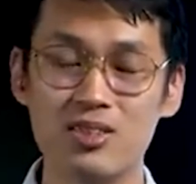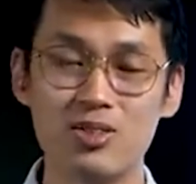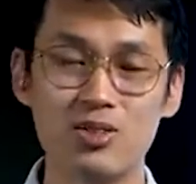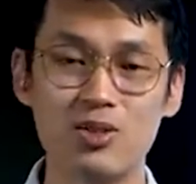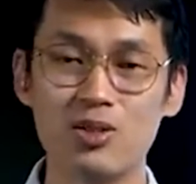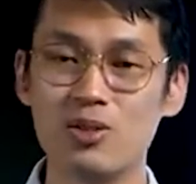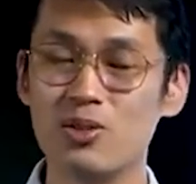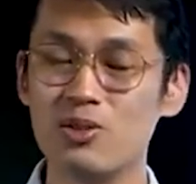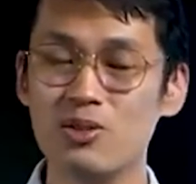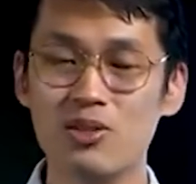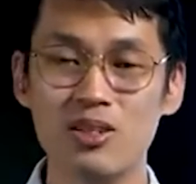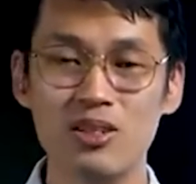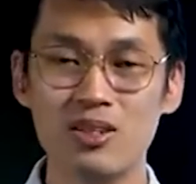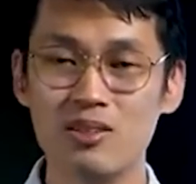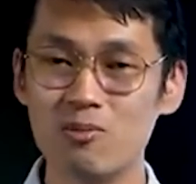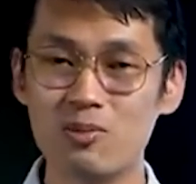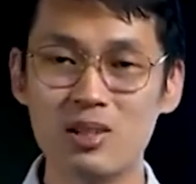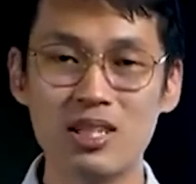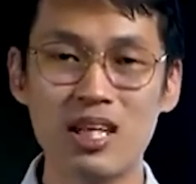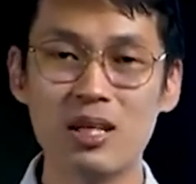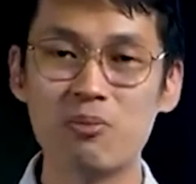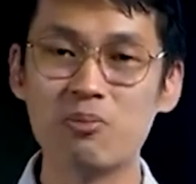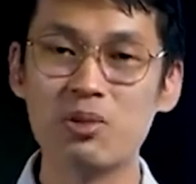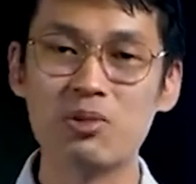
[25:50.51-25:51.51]
So
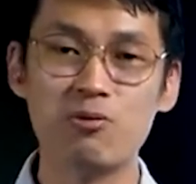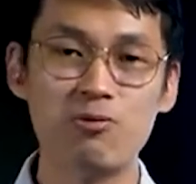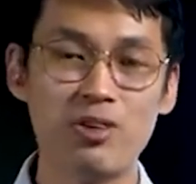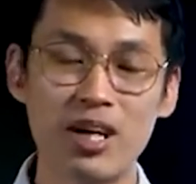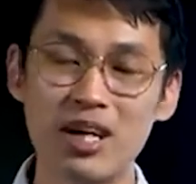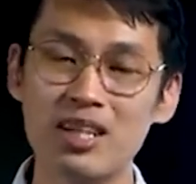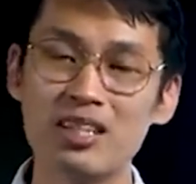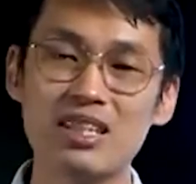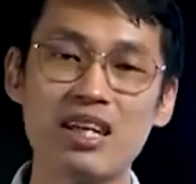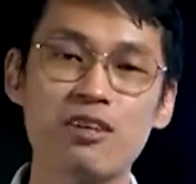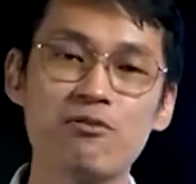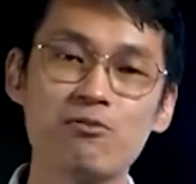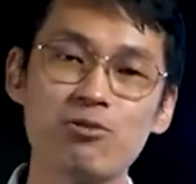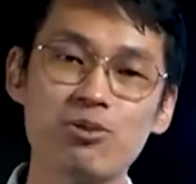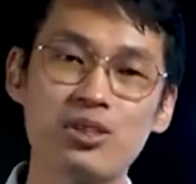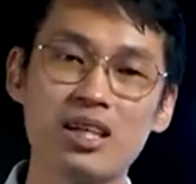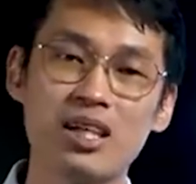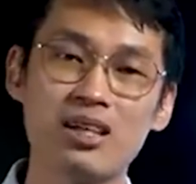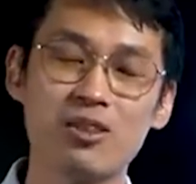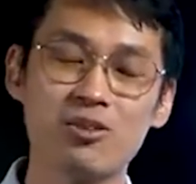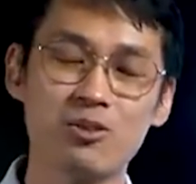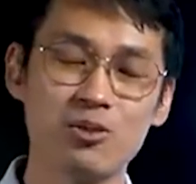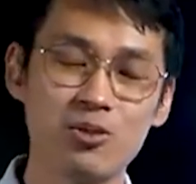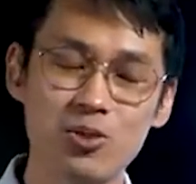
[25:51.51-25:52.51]
we can be very thankful
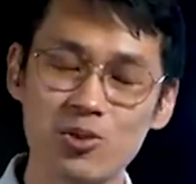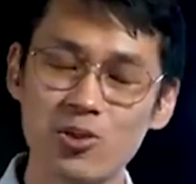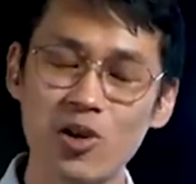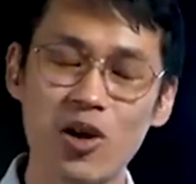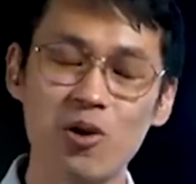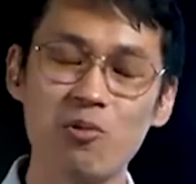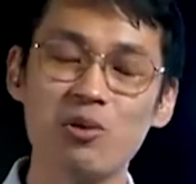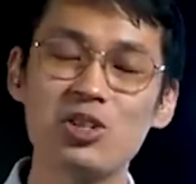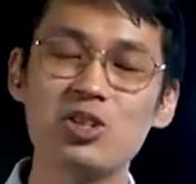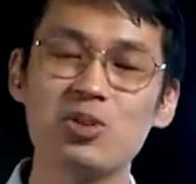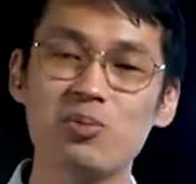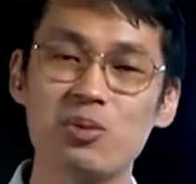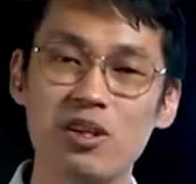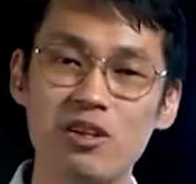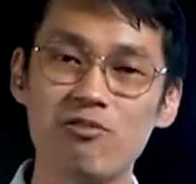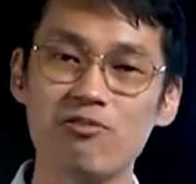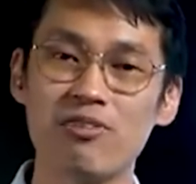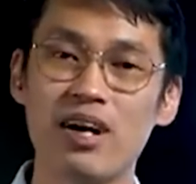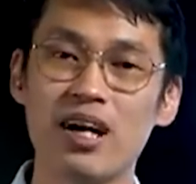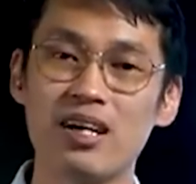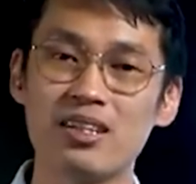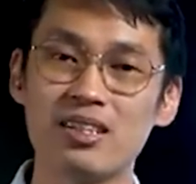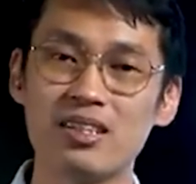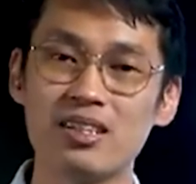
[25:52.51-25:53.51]
that, you know, God wants to be our
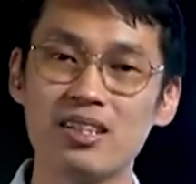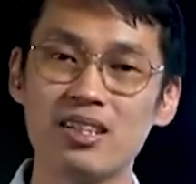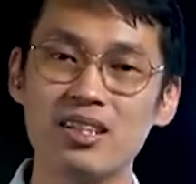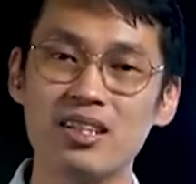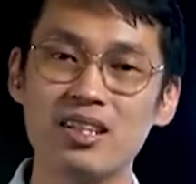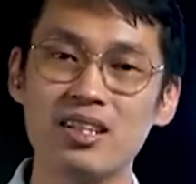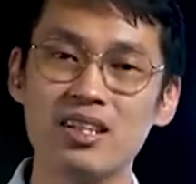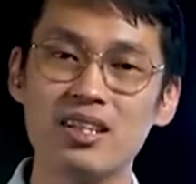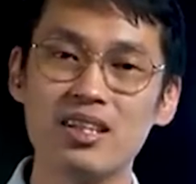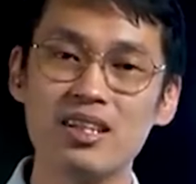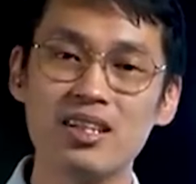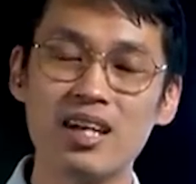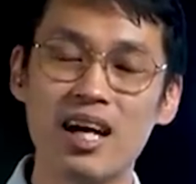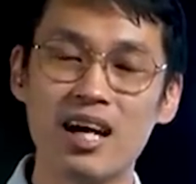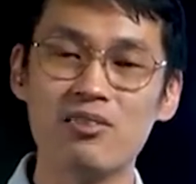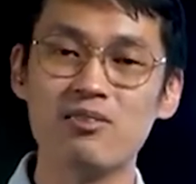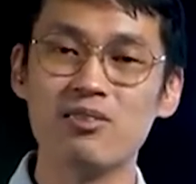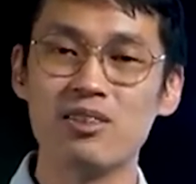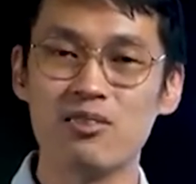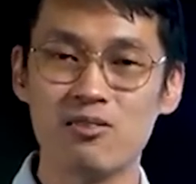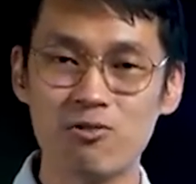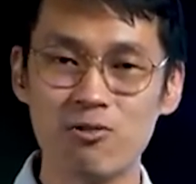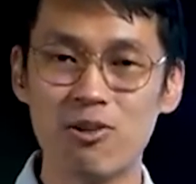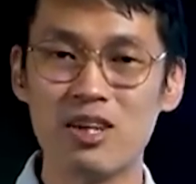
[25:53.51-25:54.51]
Father
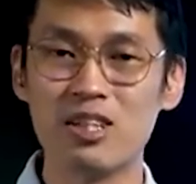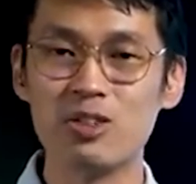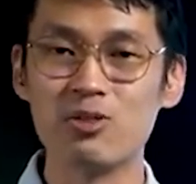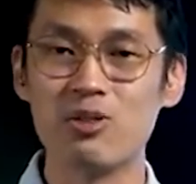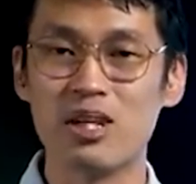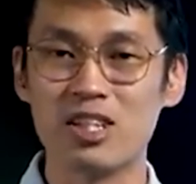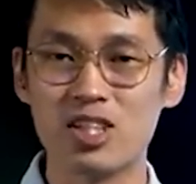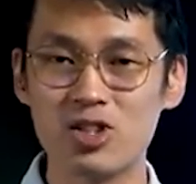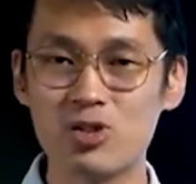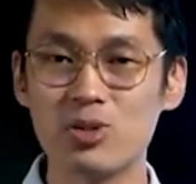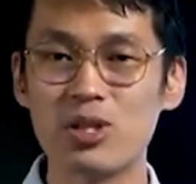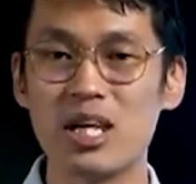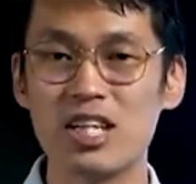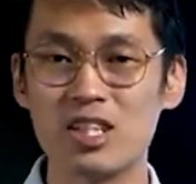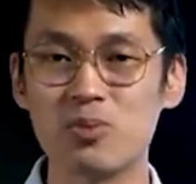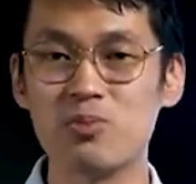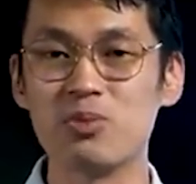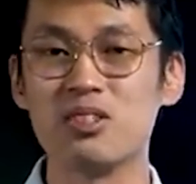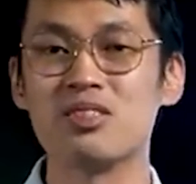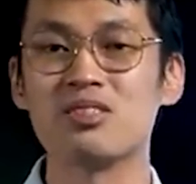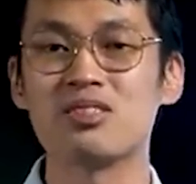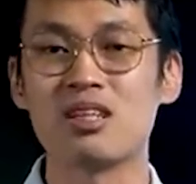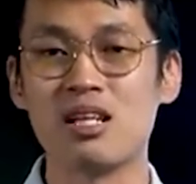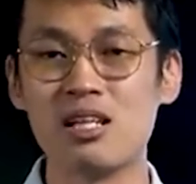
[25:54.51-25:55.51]
and for us to actually
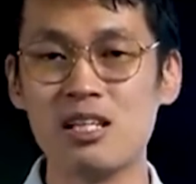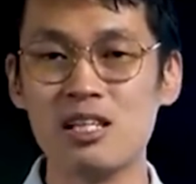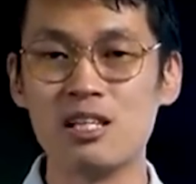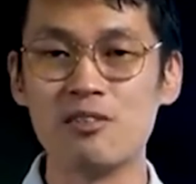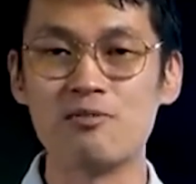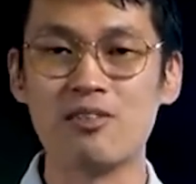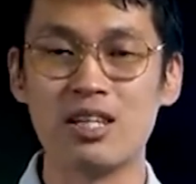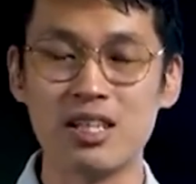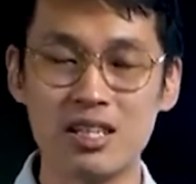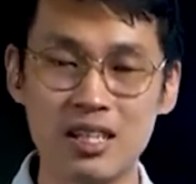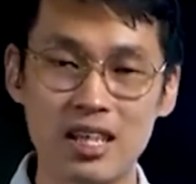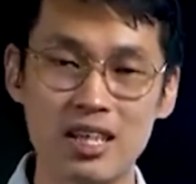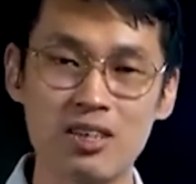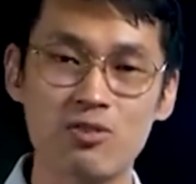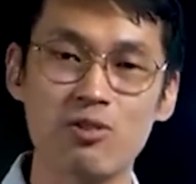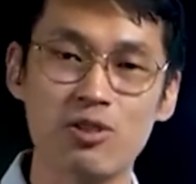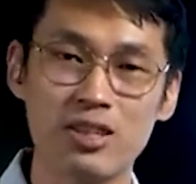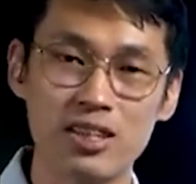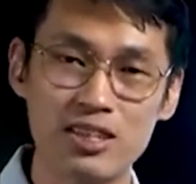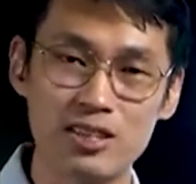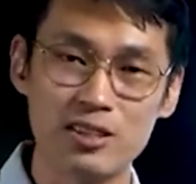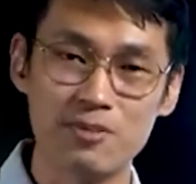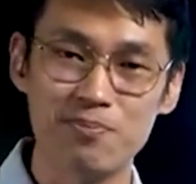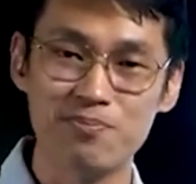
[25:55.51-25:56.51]
experience the love that He has
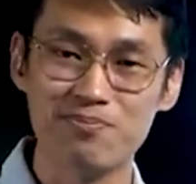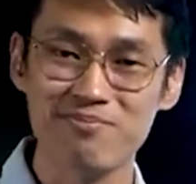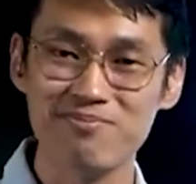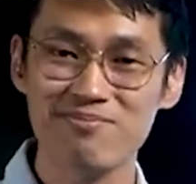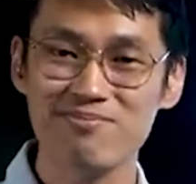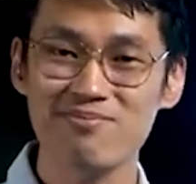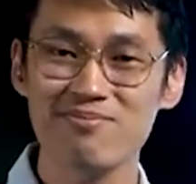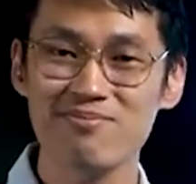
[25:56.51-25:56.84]
for us.